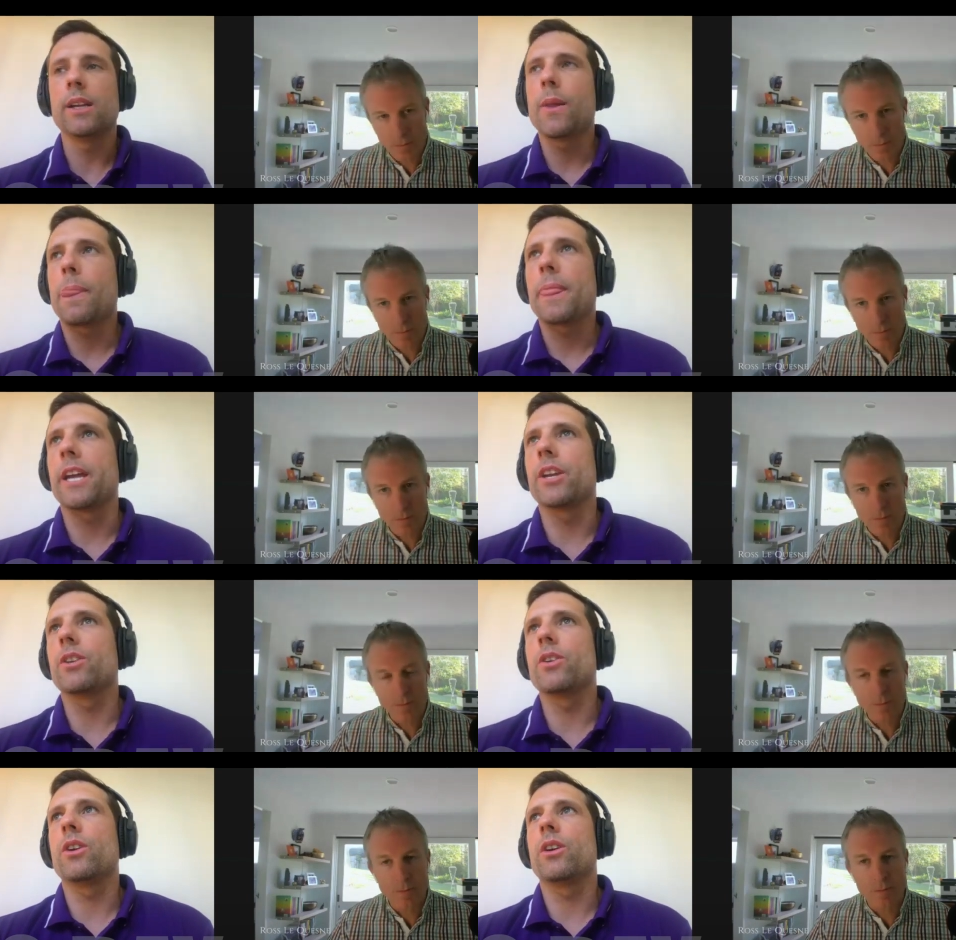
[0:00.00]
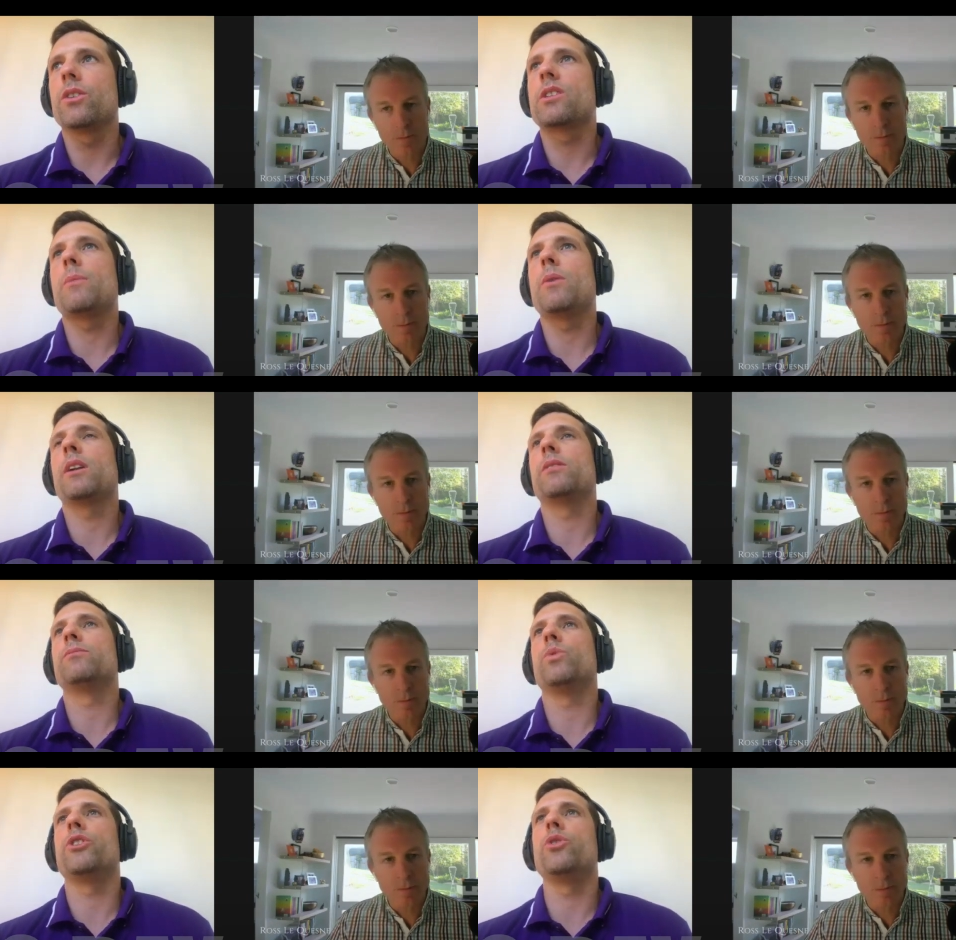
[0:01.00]
Speaker 1: it, and
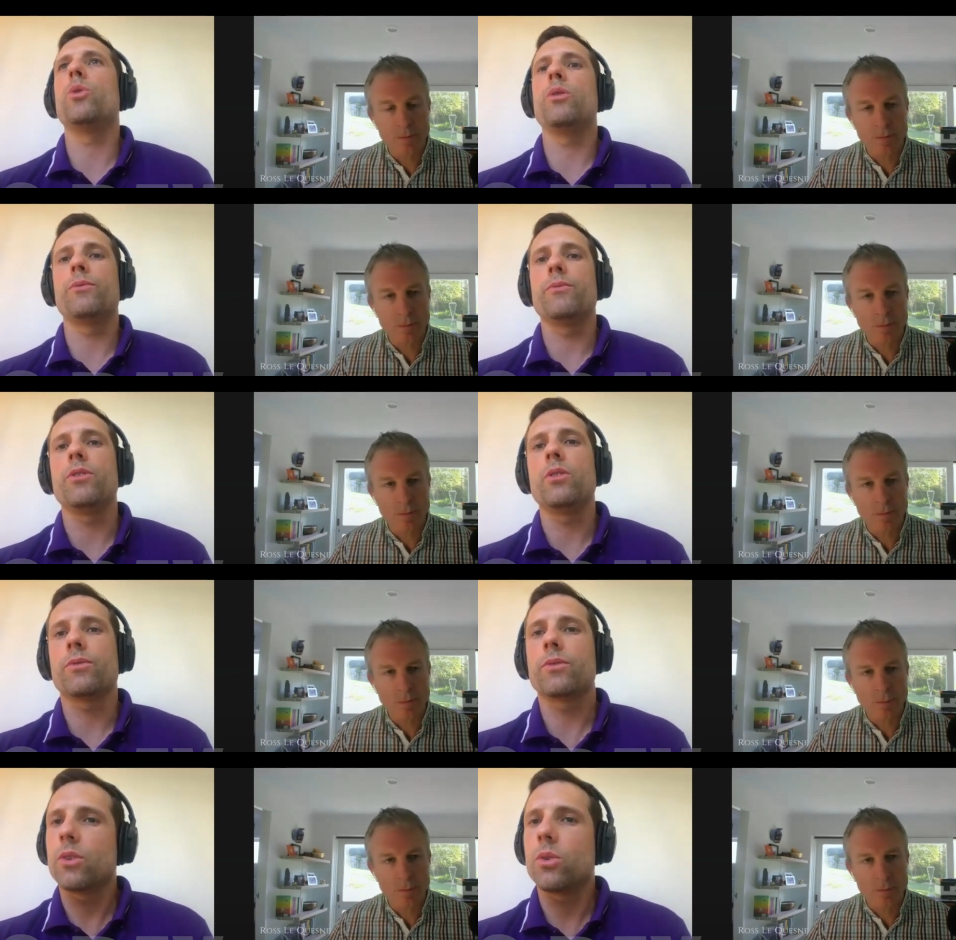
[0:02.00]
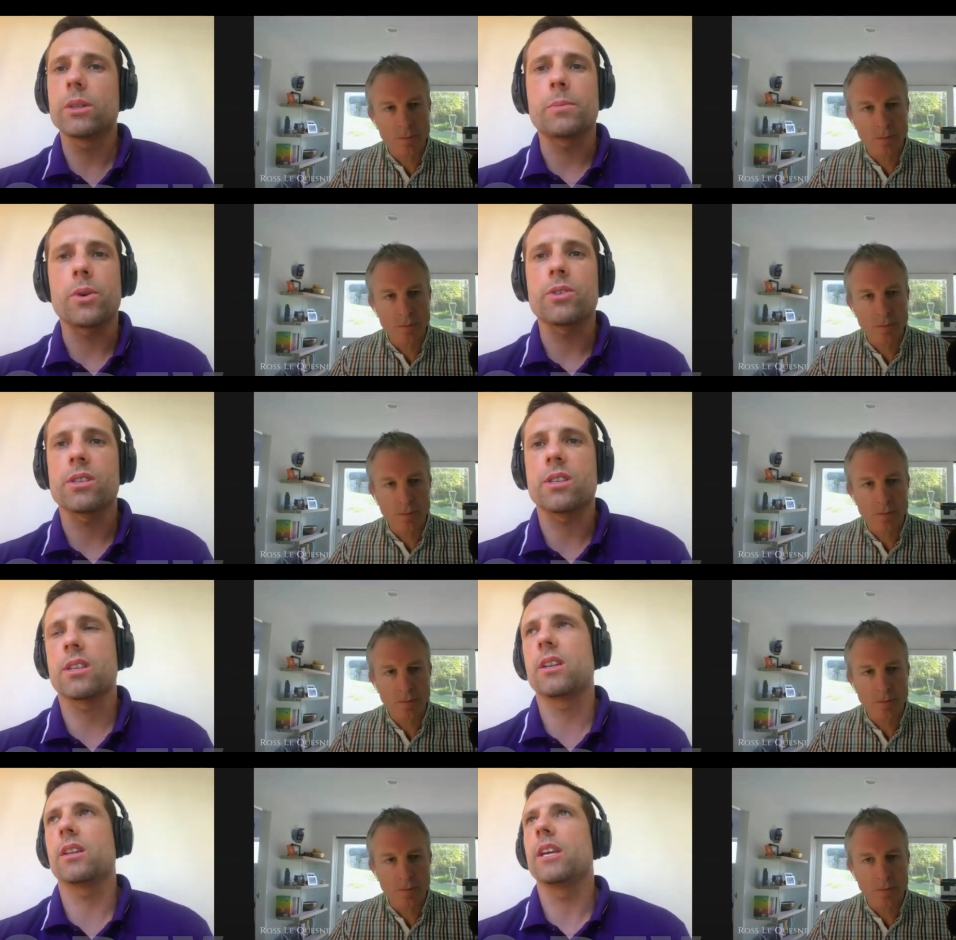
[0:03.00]
someone with your view of all the
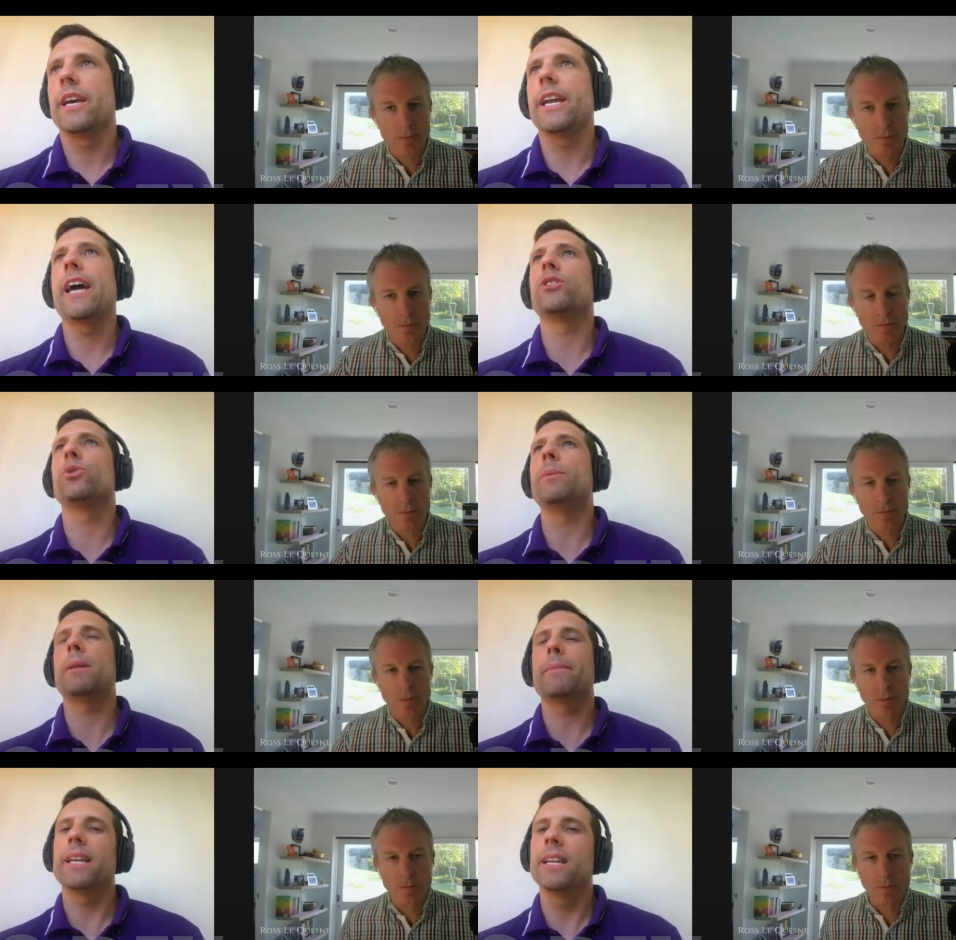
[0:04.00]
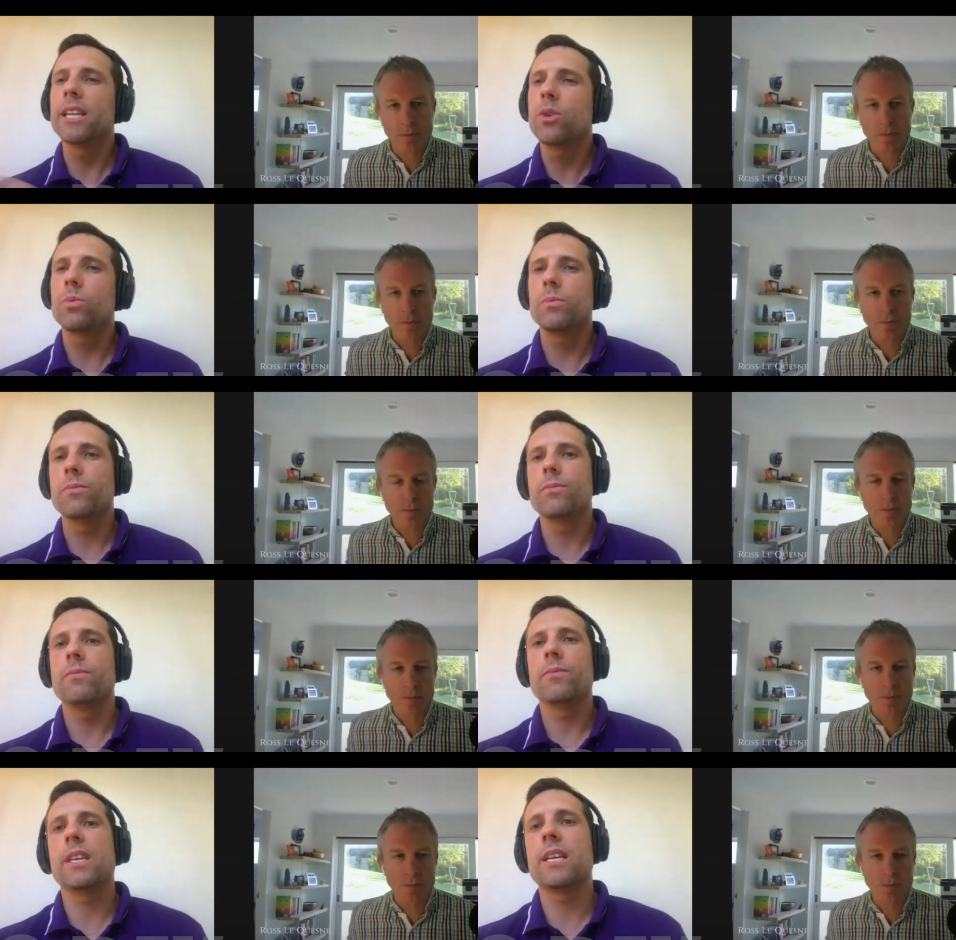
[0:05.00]
processes and and how to implement little
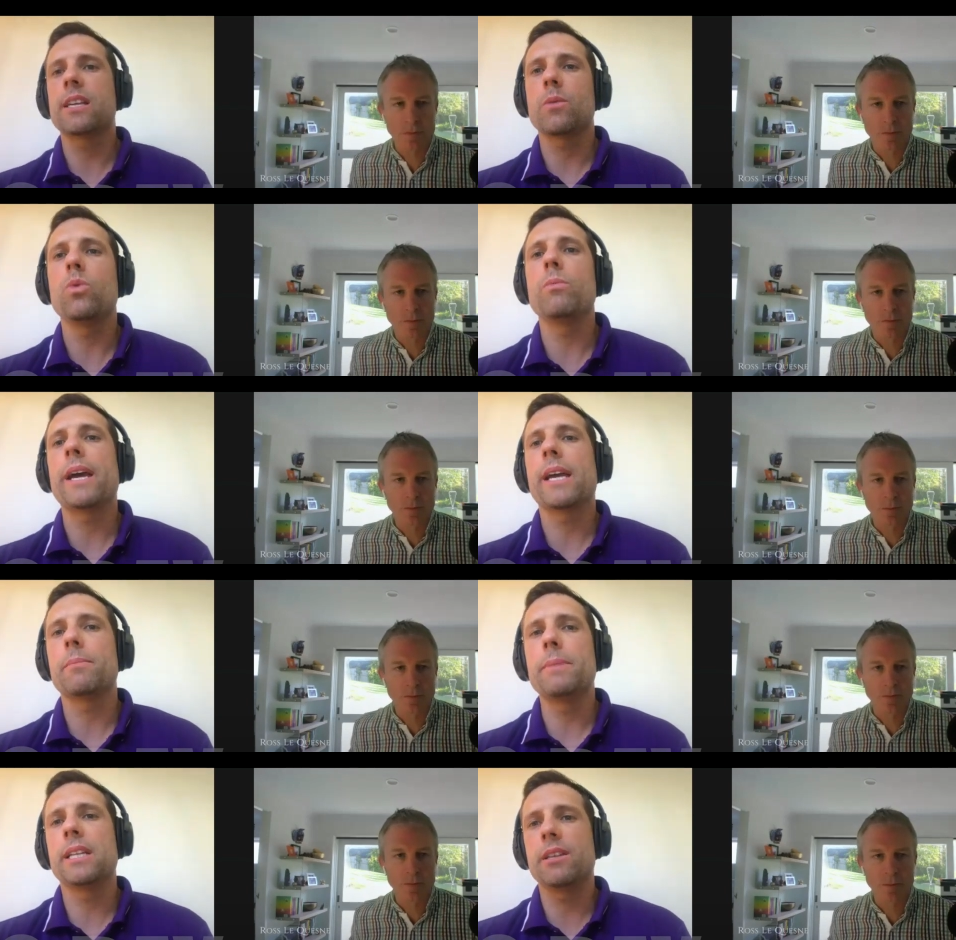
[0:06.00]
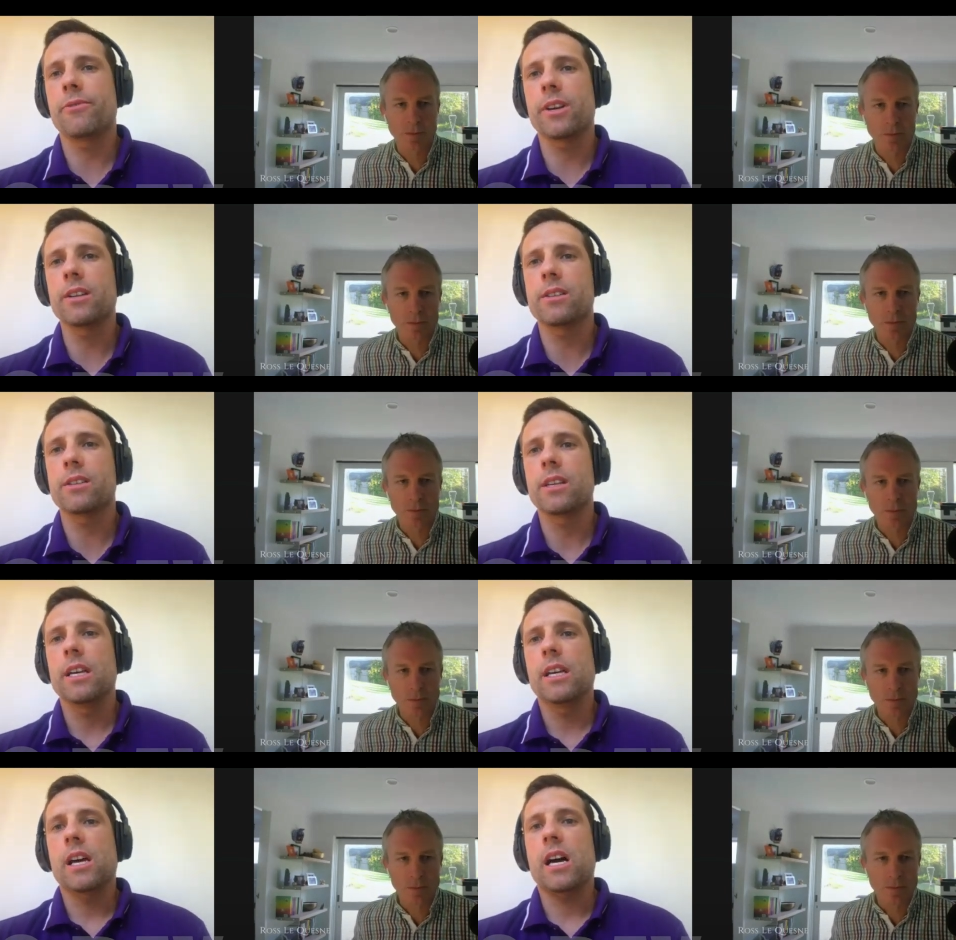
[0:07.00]
things that will make a big difference,
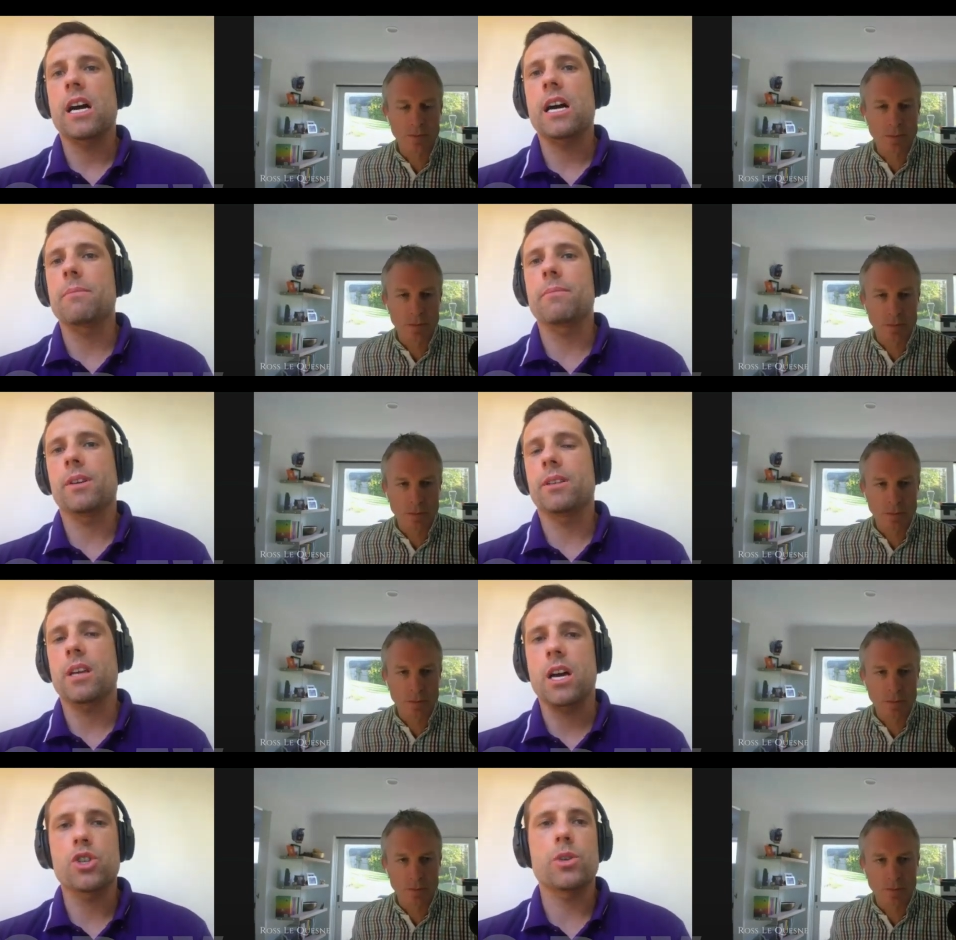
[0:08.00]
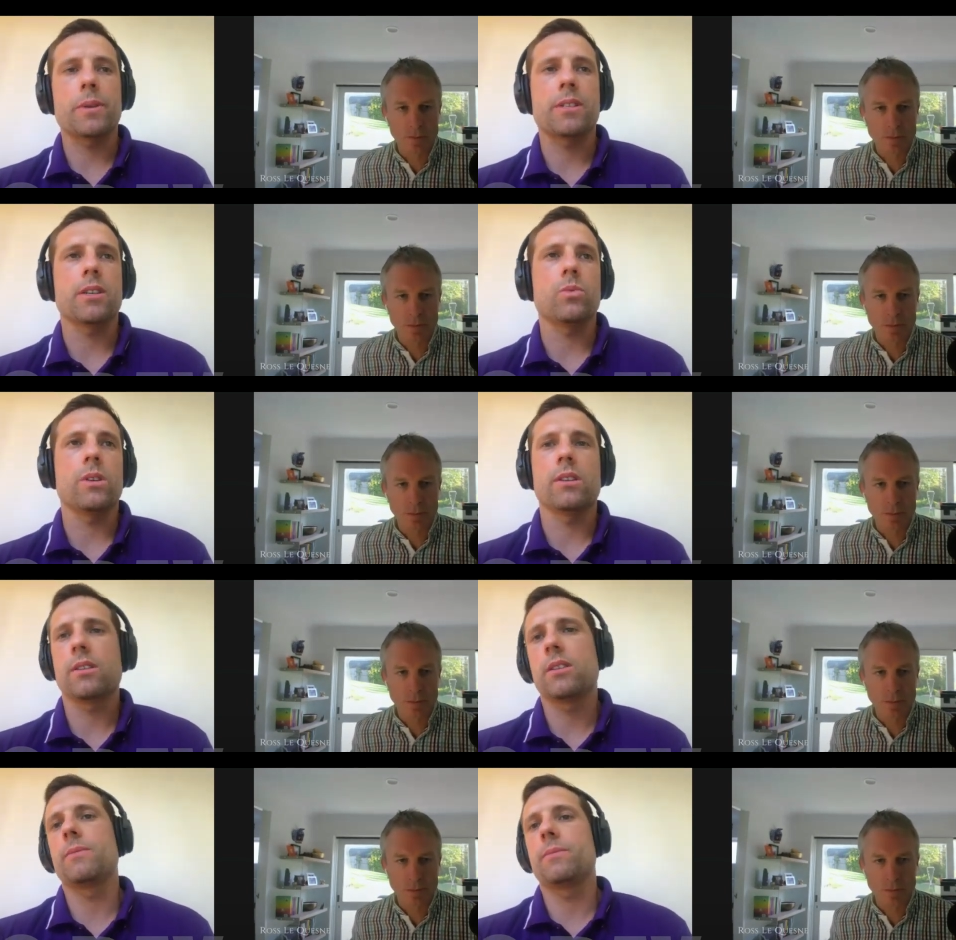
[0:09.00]
um, is a hundred percent worth.